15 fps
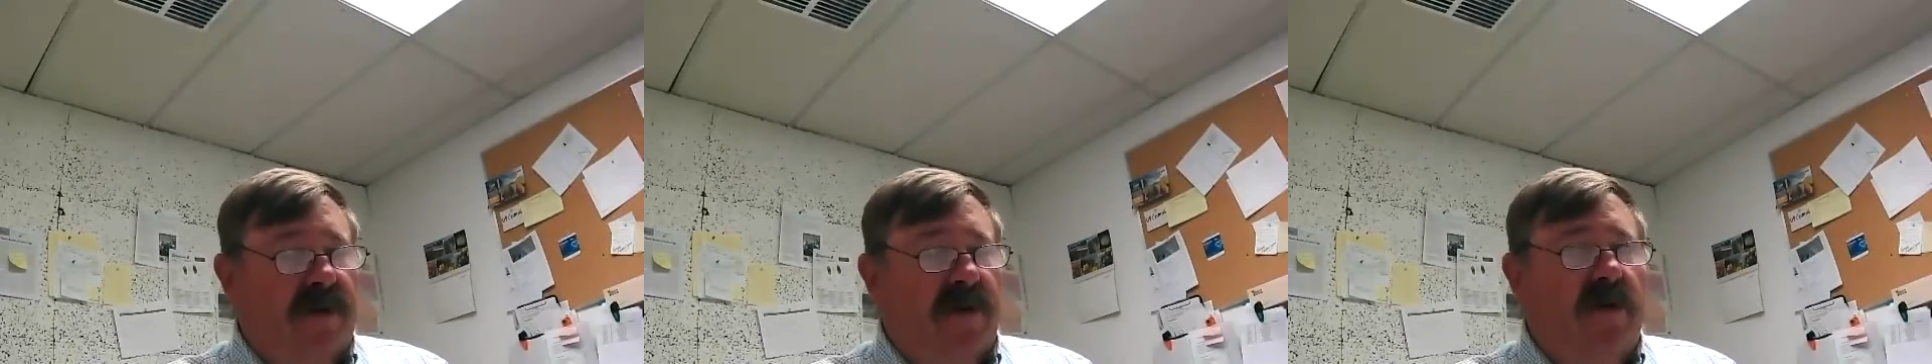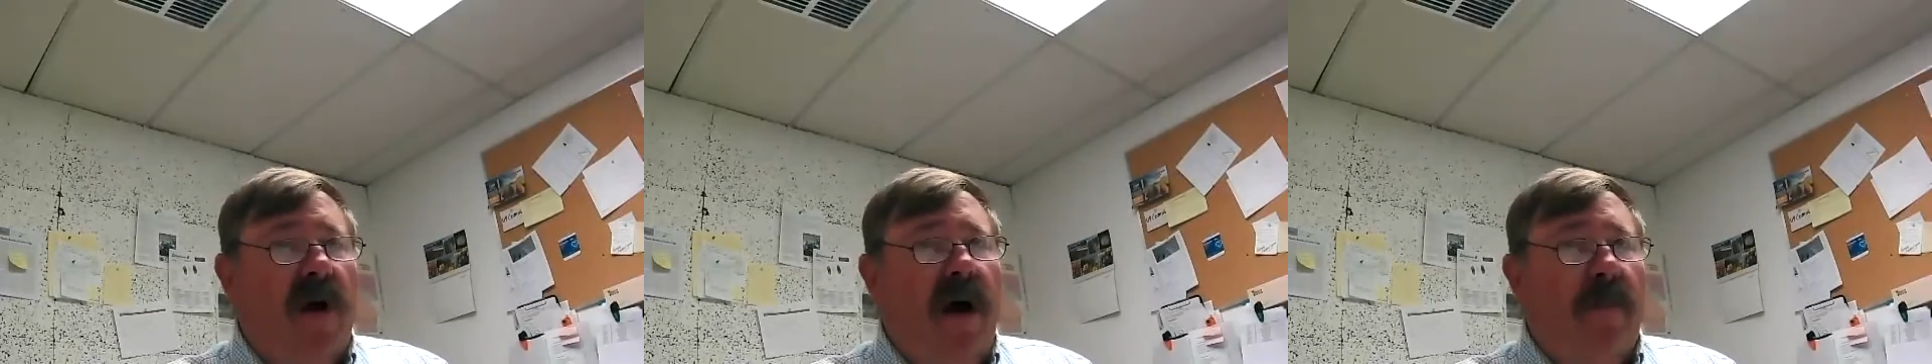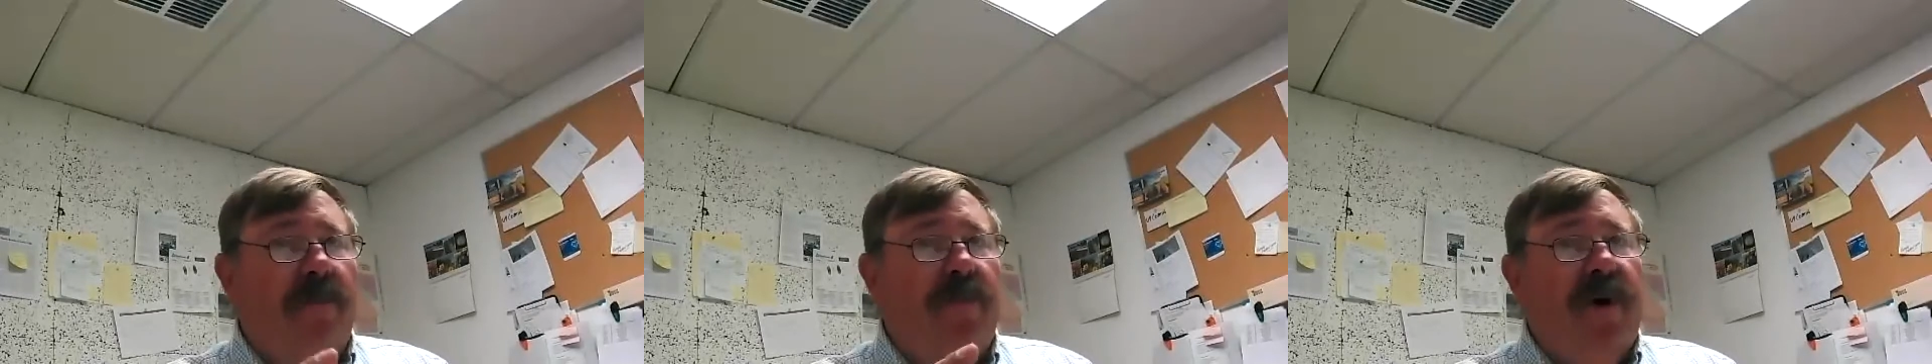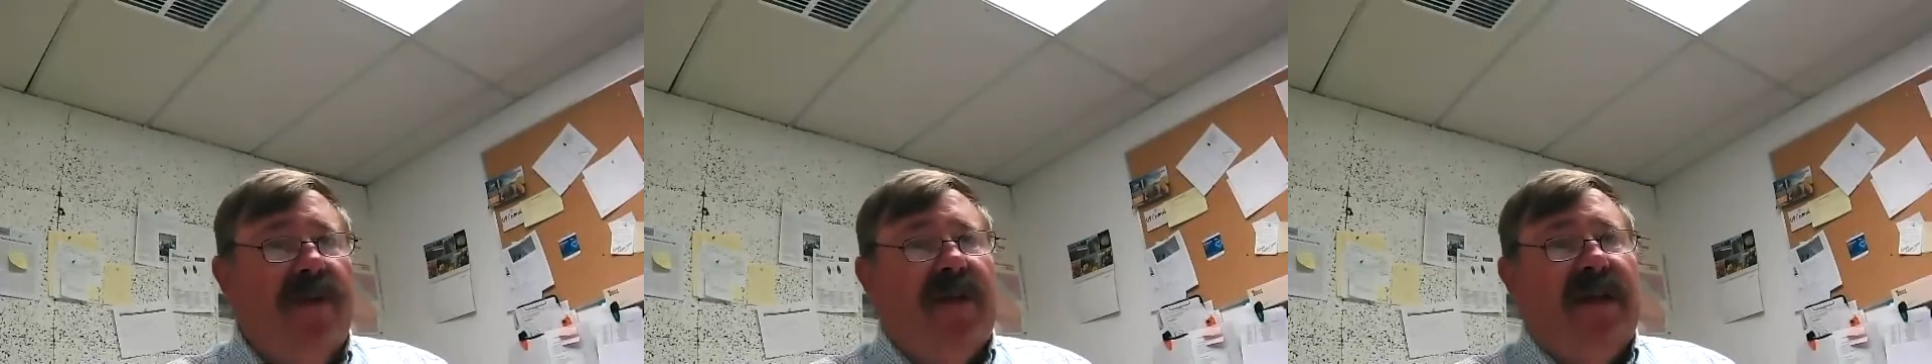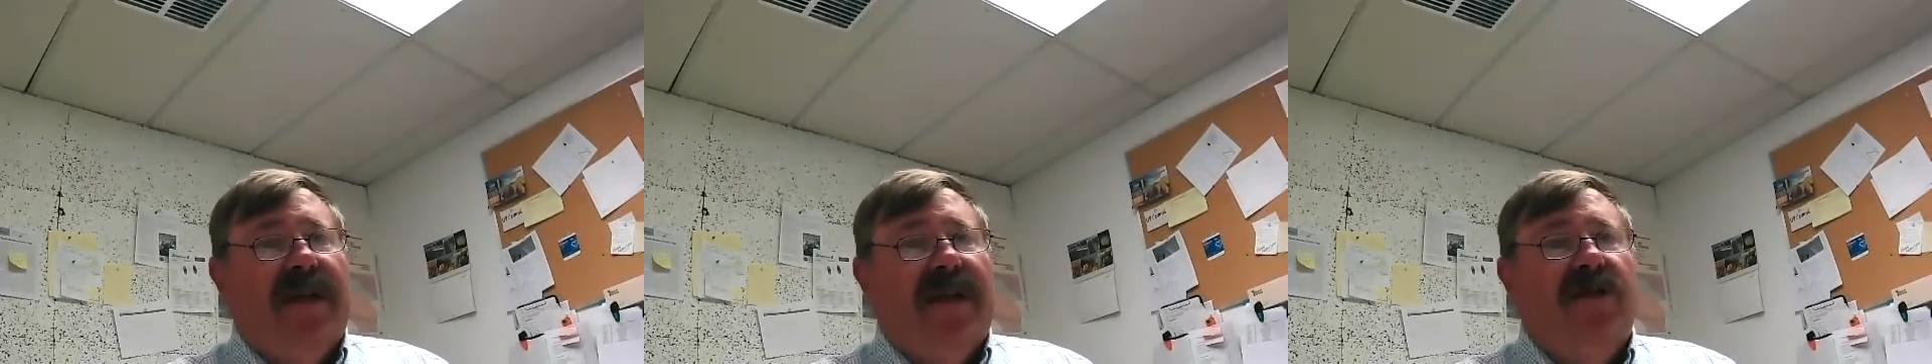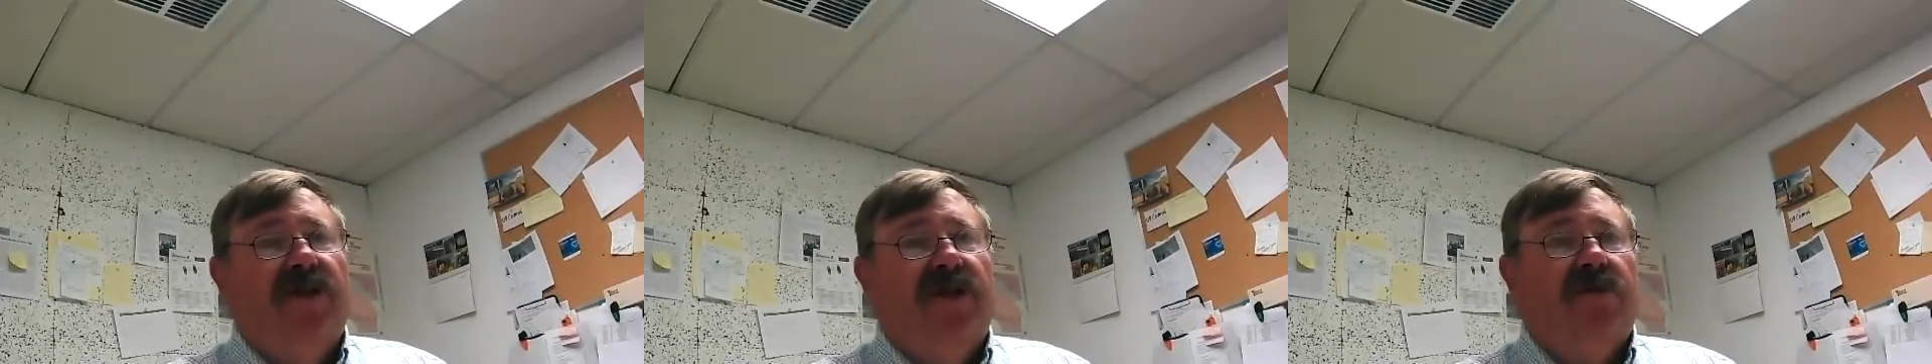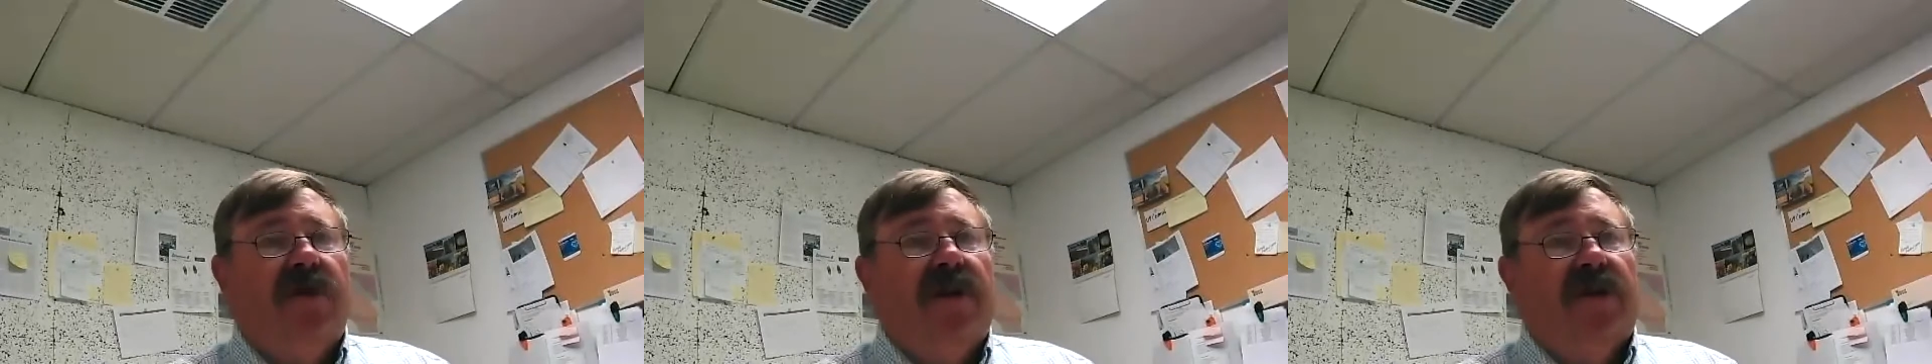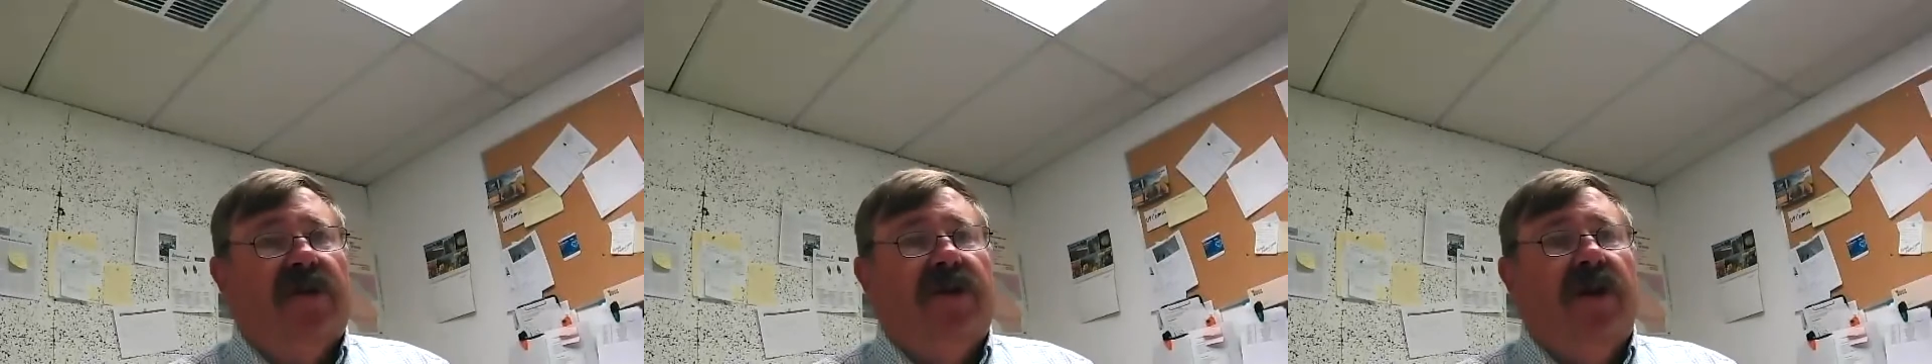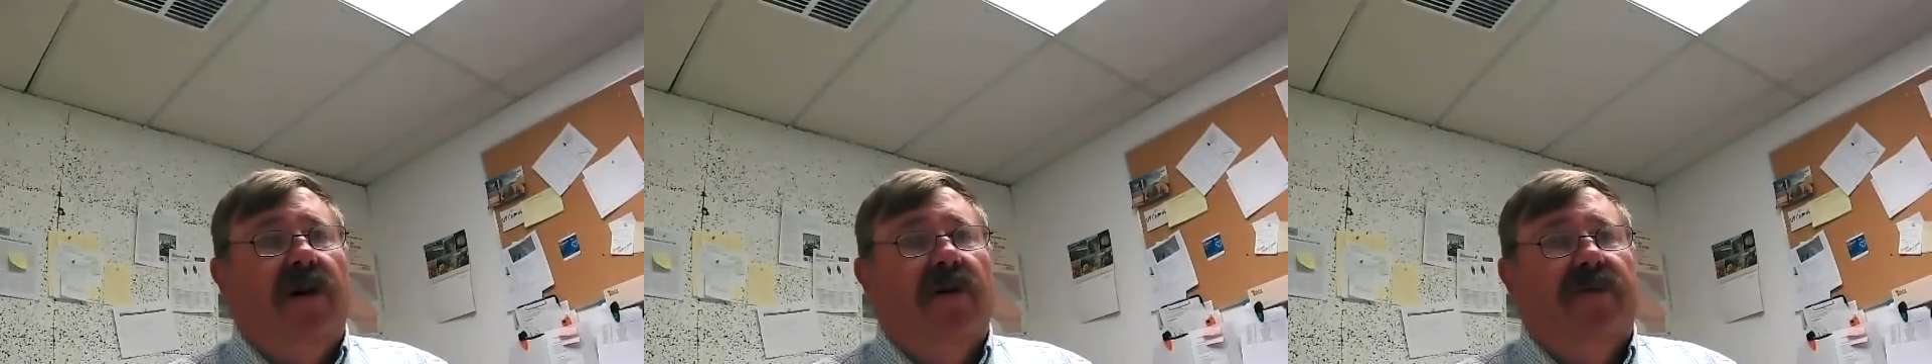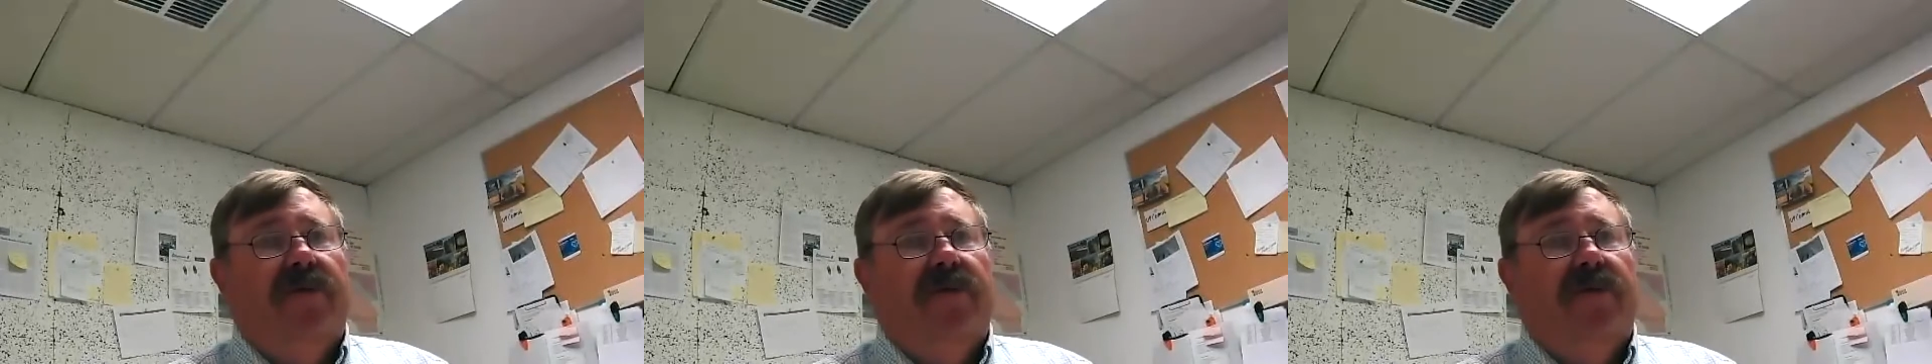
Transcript: crop, but the industry itself.